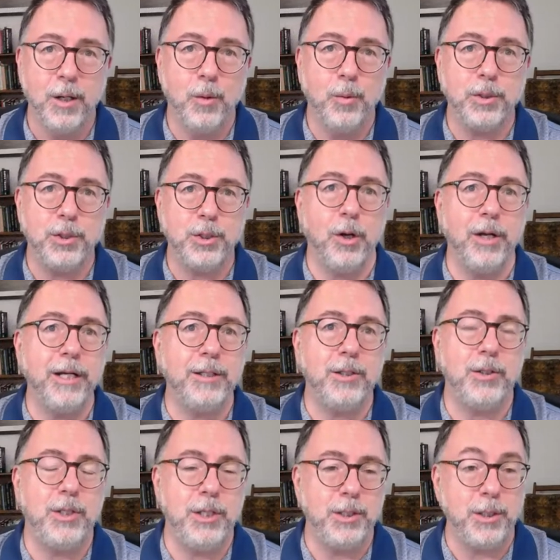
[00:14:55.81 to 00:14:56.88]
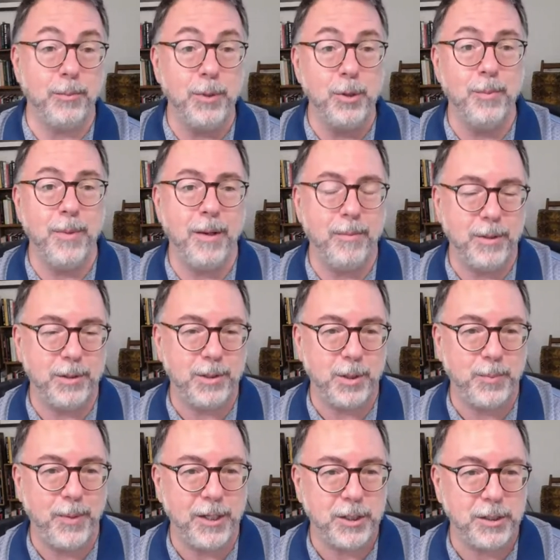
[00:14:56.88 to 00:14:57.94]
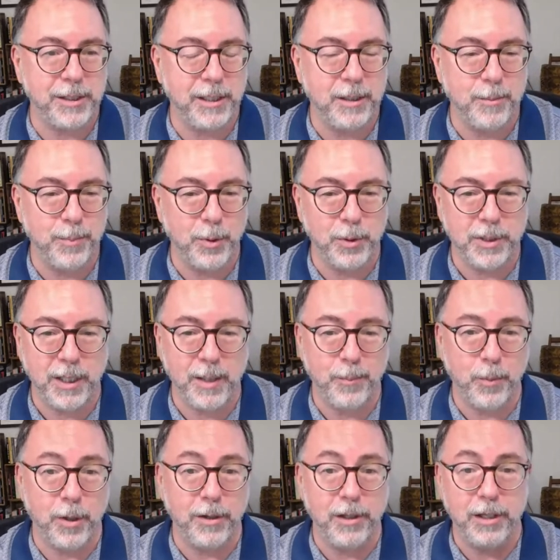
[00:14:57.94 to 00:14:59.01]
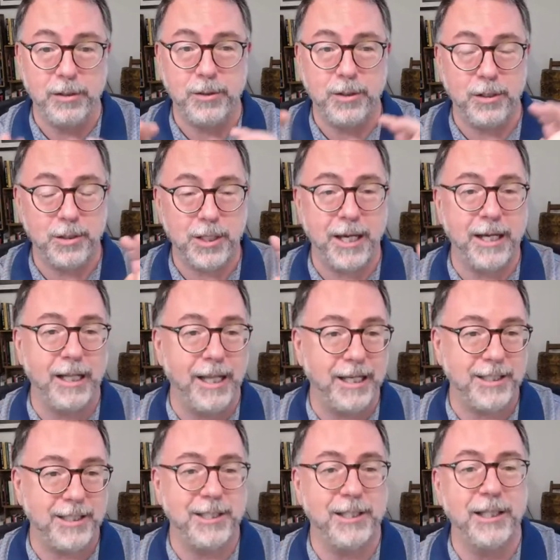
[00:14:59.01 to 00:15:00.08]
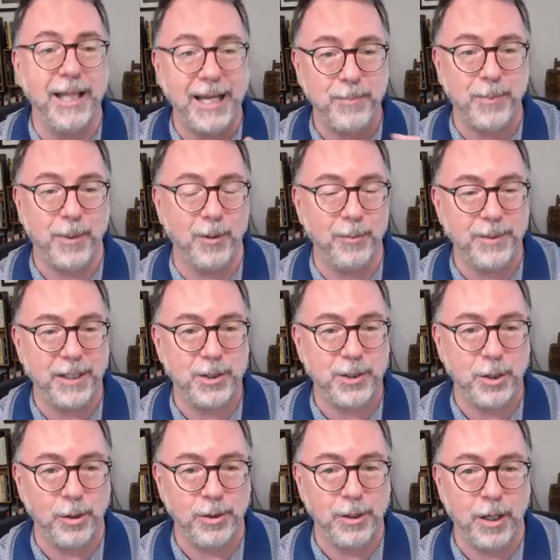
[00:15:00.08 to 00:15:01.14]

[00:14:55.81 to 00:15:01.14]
we're starting to see some new members, especially in the boot camp, where there, there's kind of like this light bulb gets turned